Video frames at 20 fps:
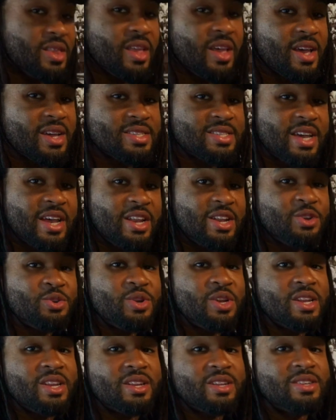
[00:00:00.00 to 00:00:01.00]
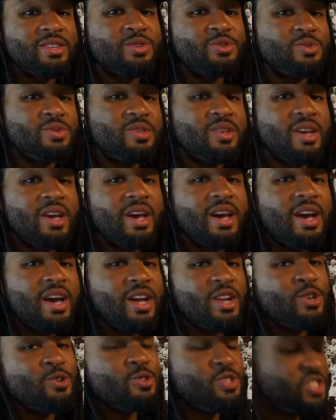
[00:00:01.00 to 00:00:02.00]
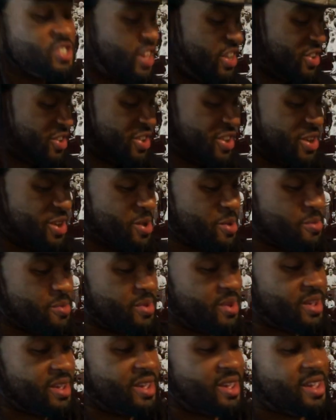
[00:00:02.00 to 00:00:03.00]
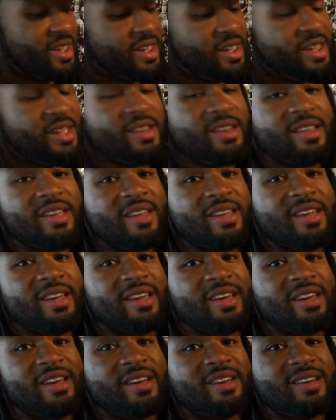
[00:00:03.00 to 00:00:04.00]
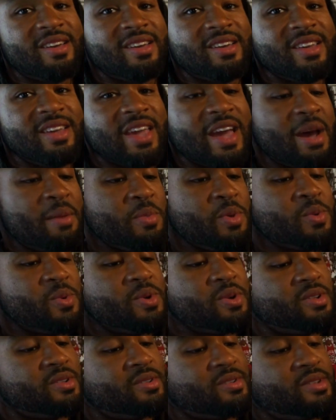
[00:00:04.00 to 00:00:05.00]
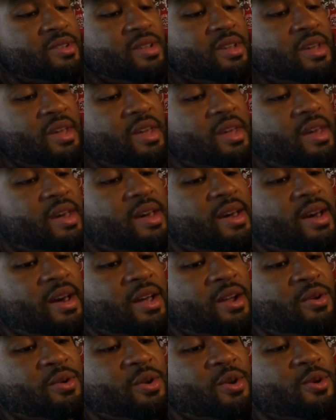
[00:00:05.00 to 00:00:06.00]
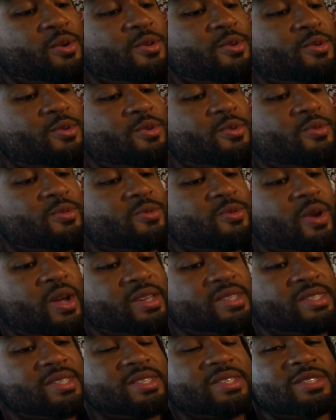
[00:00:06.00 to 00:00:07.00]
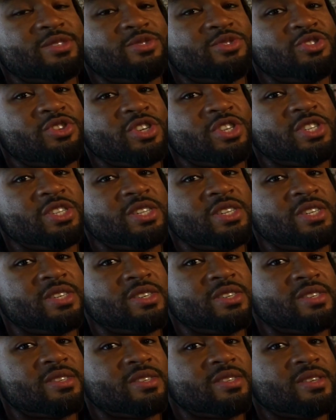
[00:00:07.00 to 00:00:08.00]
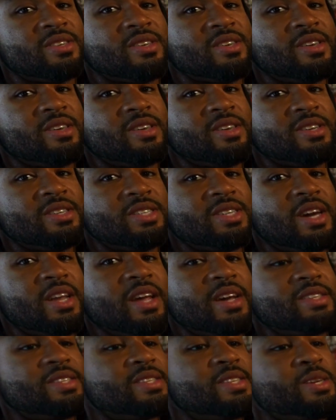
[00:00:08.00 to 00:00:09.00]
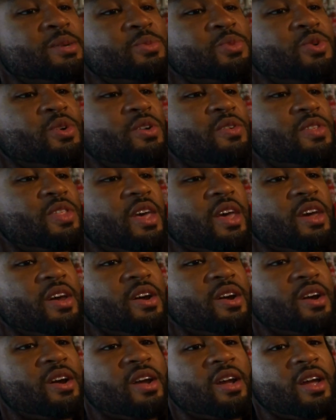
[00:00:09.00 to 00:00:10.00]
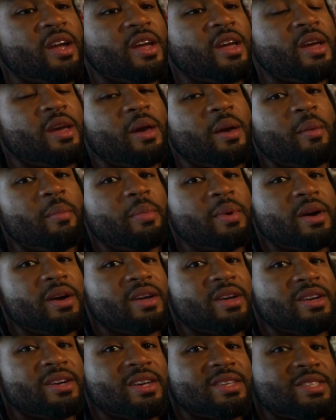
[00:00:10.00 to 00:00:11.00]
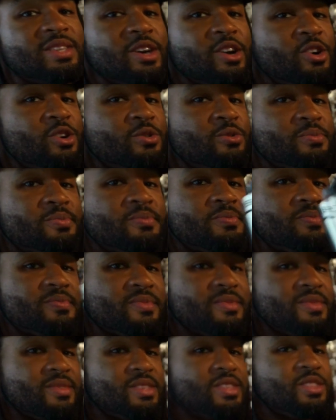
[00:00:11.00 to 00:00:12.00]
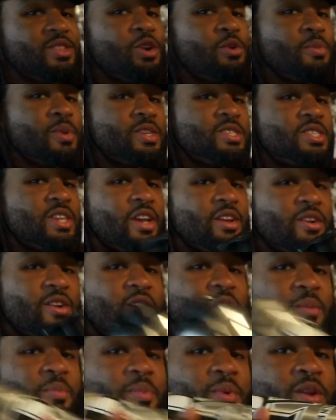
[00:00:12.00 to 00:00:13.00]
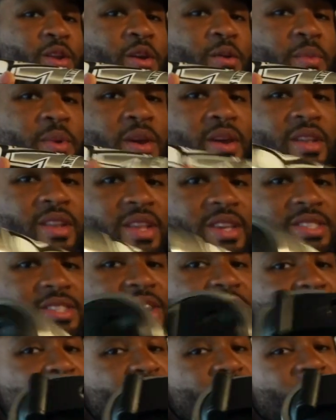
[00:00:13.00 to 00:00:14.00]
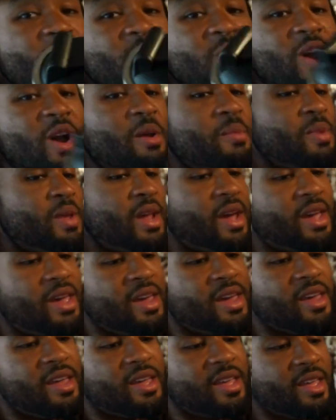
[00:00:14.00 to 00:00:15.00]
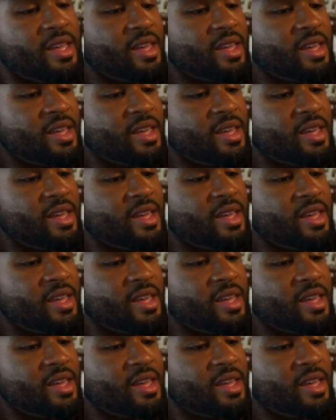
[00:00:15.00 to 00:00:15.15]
thing. I said I knew need a new a new shaker cup, and he got me one. I don't know who Rex's Nutrition is. Shout out to them, whoever they are. But I told him, throw me a shaker cup in there, man. That's the only requirement I had